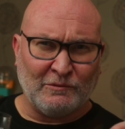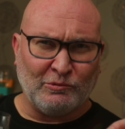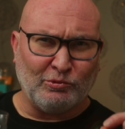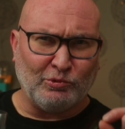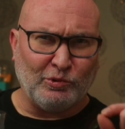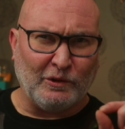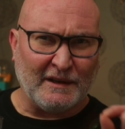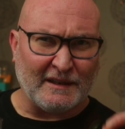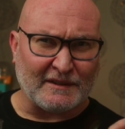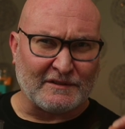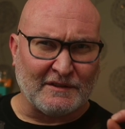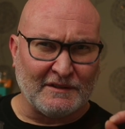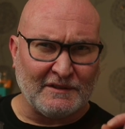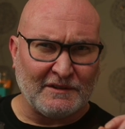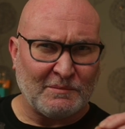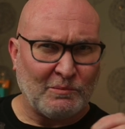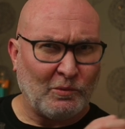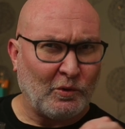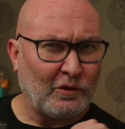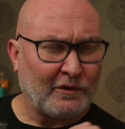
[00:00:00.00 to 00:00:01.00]

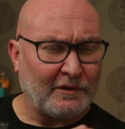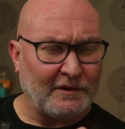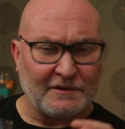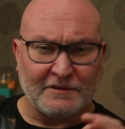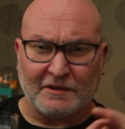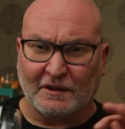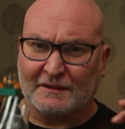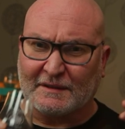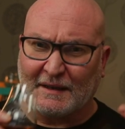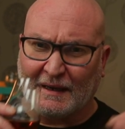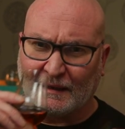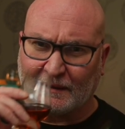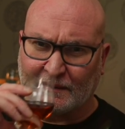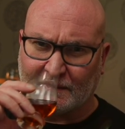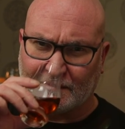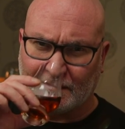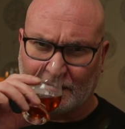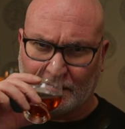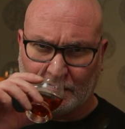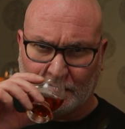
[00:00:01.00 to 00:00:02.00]
raisins more than
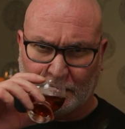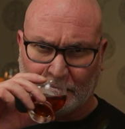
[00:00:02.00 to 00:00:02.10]
sultanas.